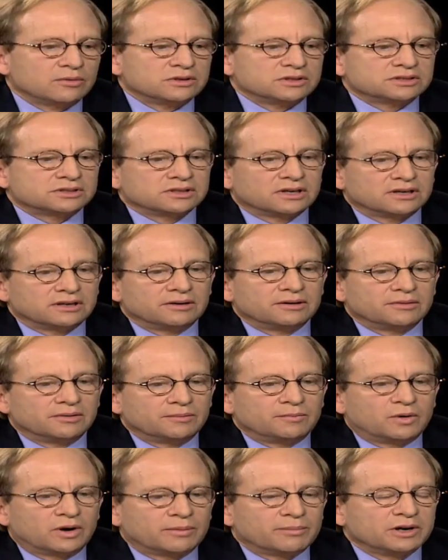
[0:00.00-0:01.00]
was
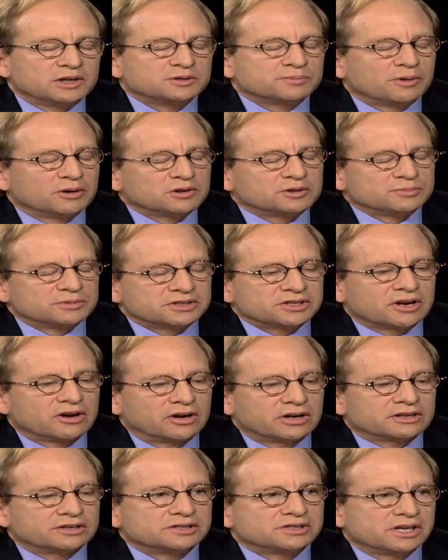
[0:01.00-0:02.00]
uh, one of my spokesman's
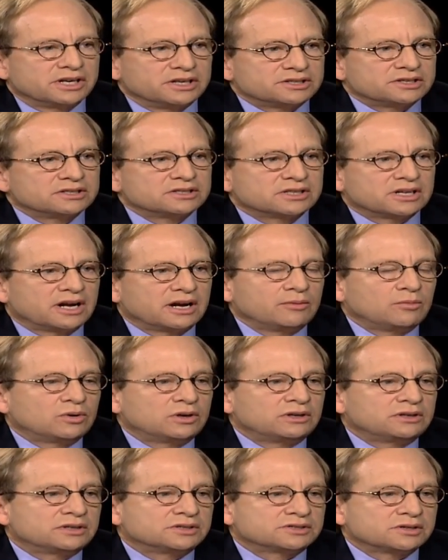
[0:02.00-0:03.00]
characterizations, okay. yeah. and I
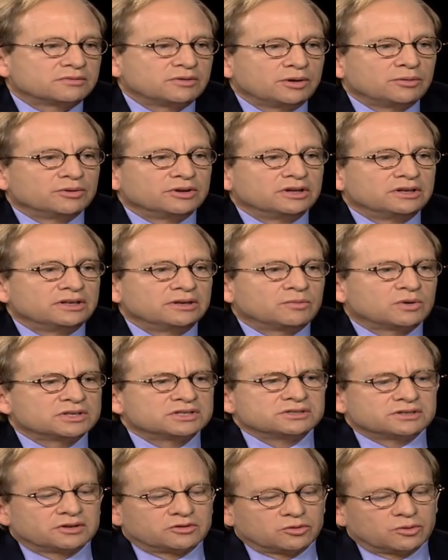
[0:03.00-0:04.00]
wouldn't disagree with it. It
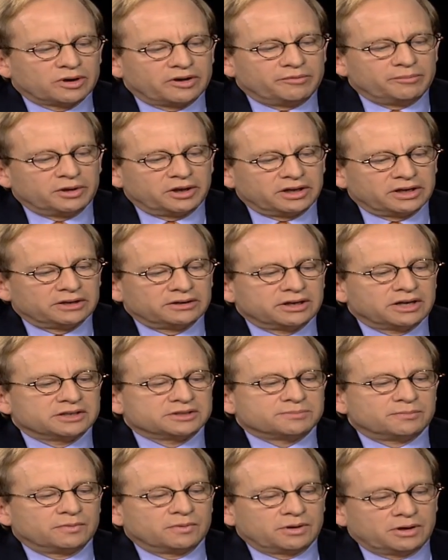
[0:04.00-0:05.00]
wasn't the 12 million
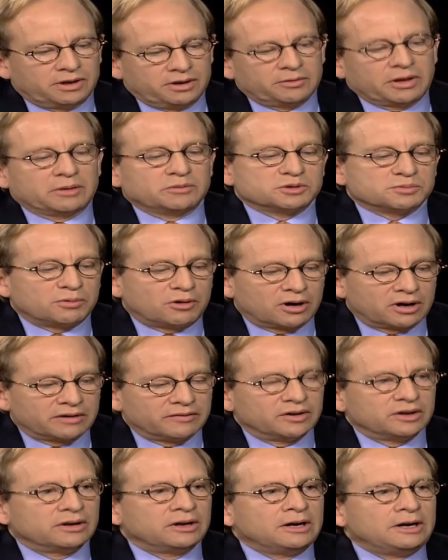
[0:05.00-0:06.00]
as uh, that was part
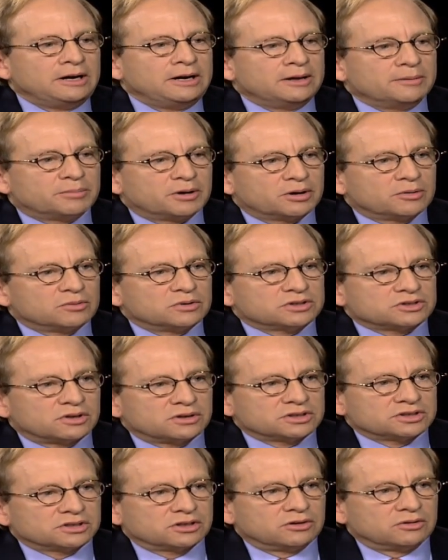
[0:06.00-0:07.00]
of it, but it was
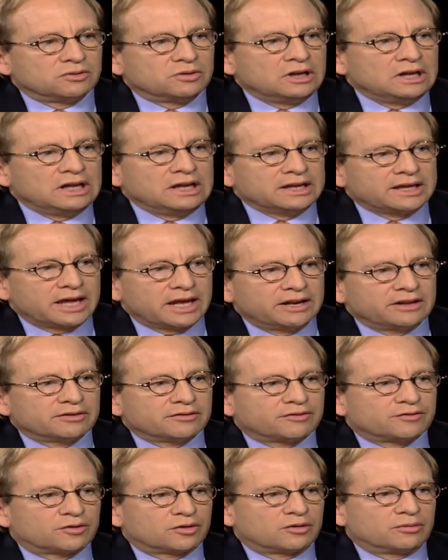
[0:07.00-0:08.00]
also getting
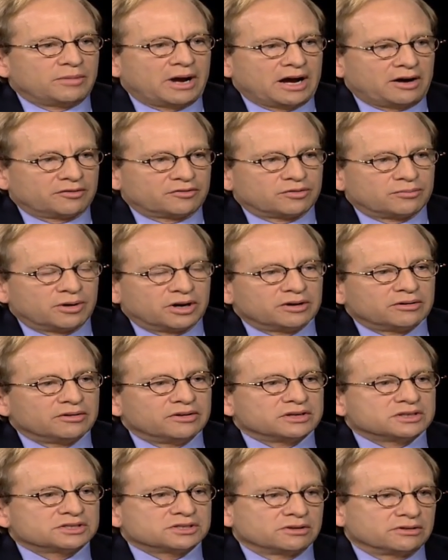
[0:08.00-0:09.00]
the firm out from under this